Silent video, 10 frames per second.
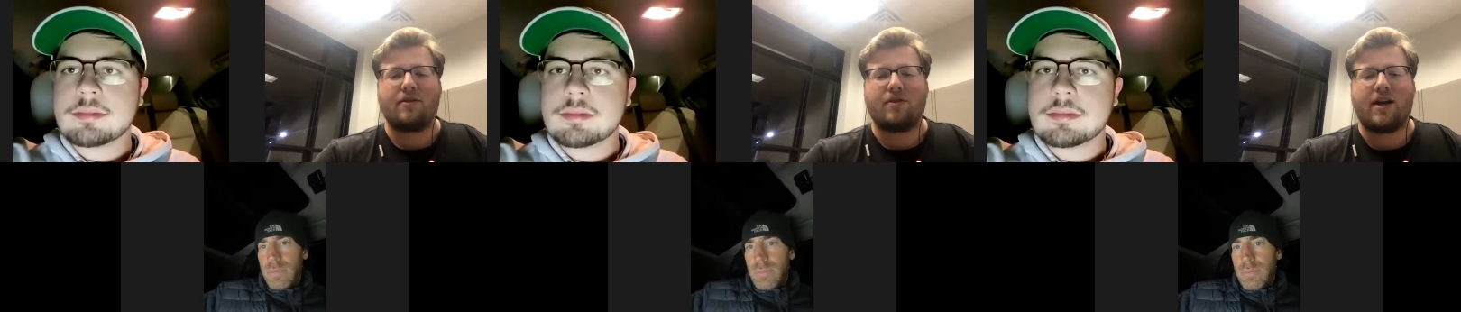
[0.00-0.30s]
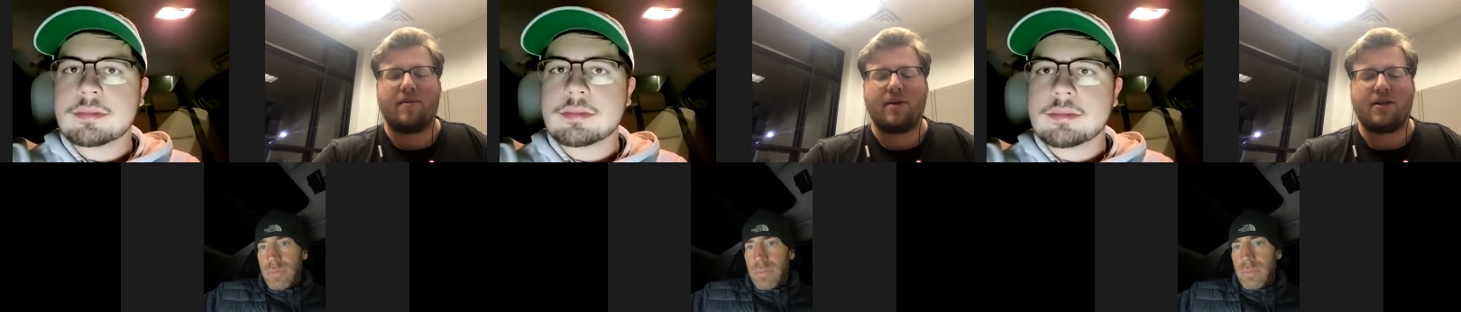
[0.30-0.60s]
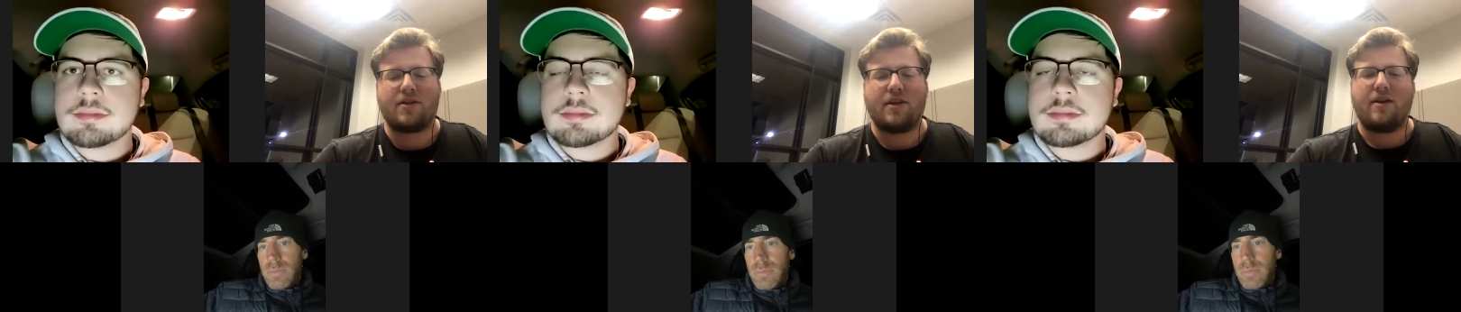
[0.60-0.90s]
Speaker 1: and their
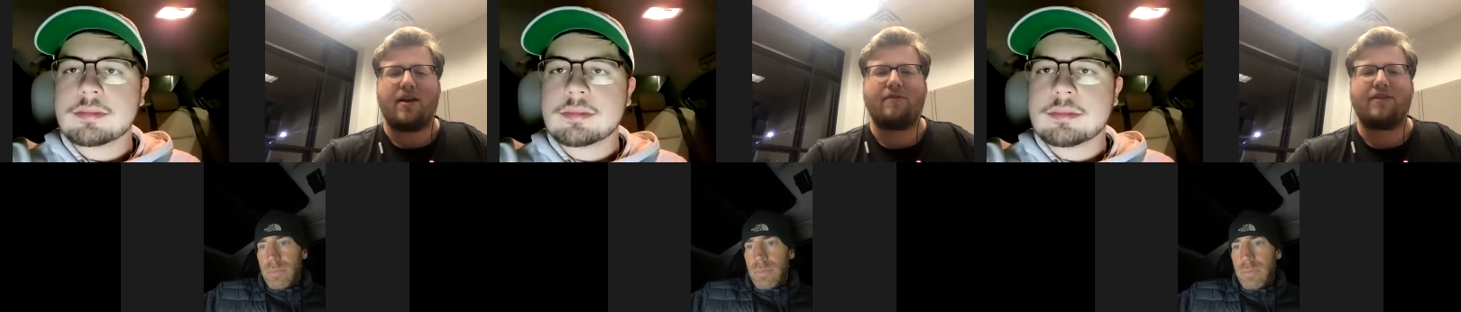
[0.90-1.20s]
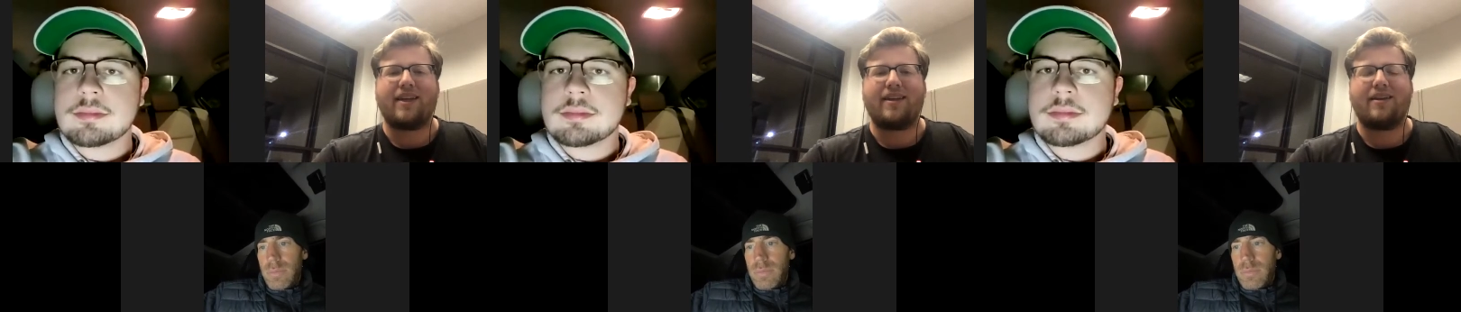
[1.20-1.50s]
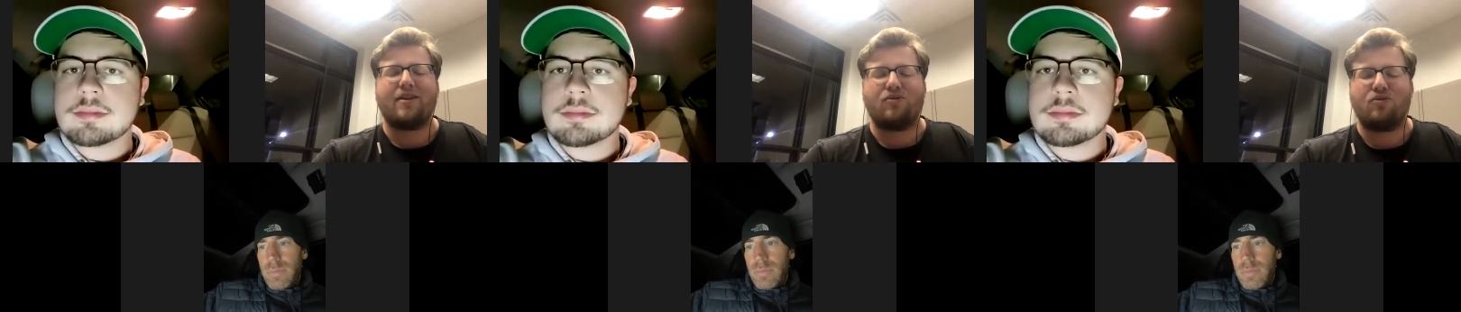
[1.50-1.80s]
dominance of
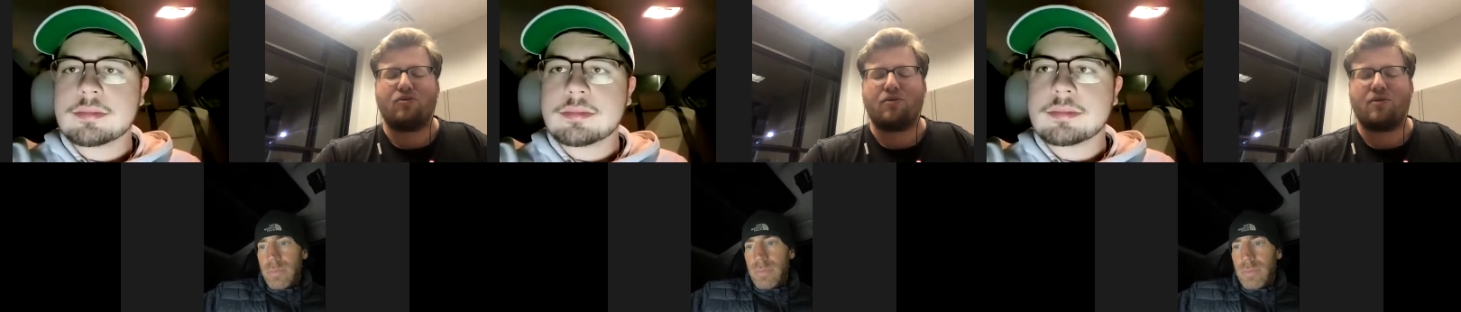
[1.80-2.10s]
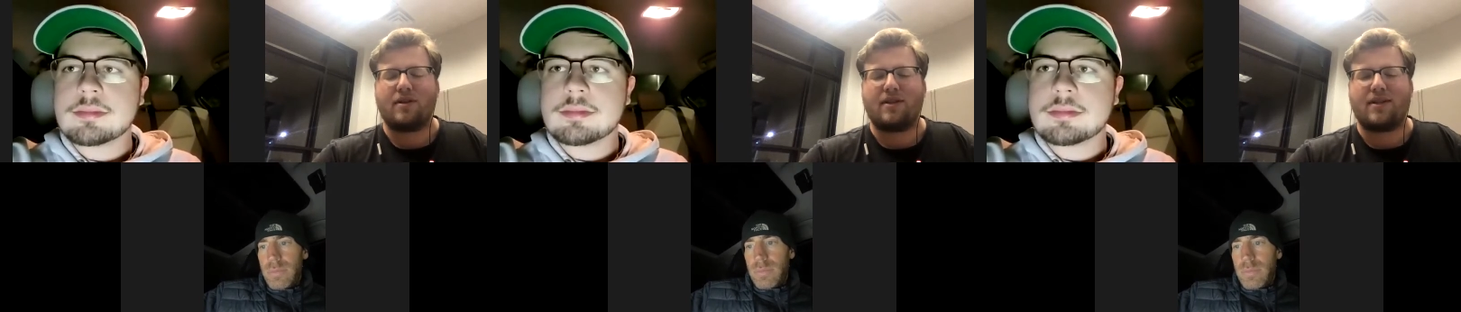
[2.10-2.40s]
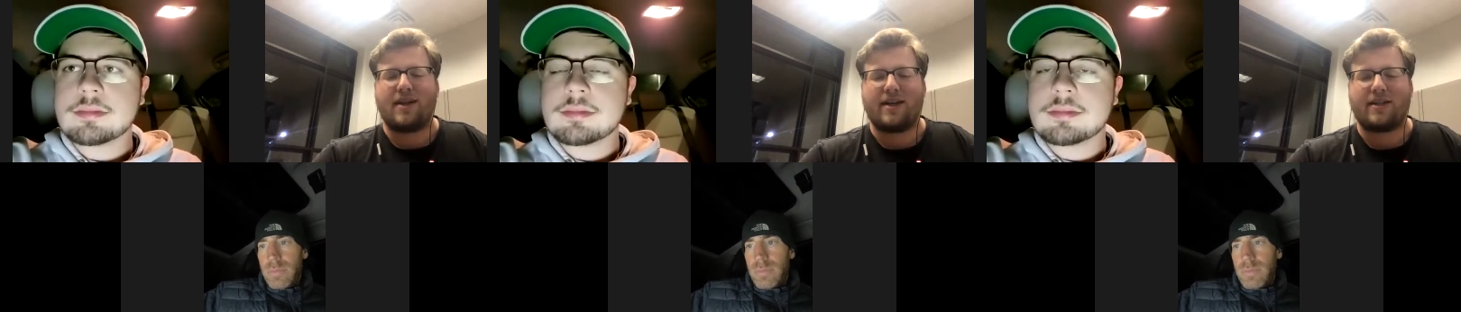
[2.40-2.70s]
Lincoln Lutheran
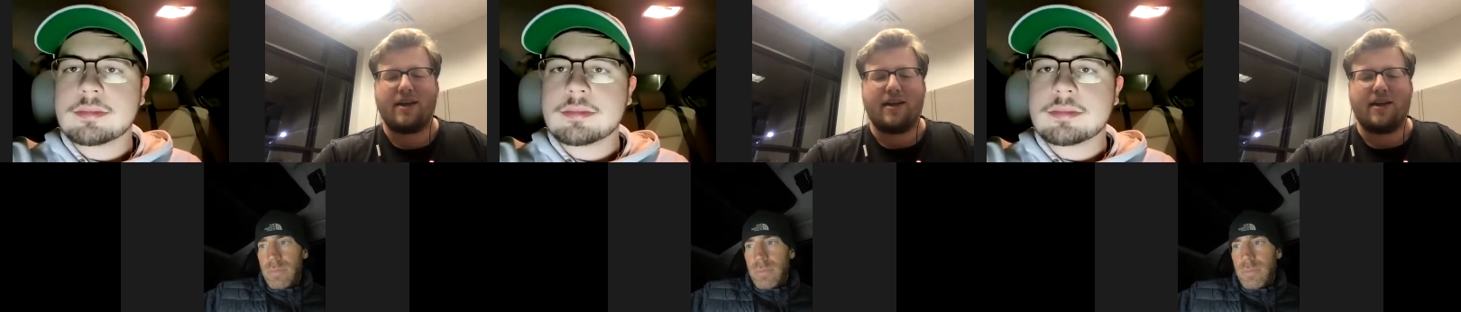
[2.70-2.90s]
tonight.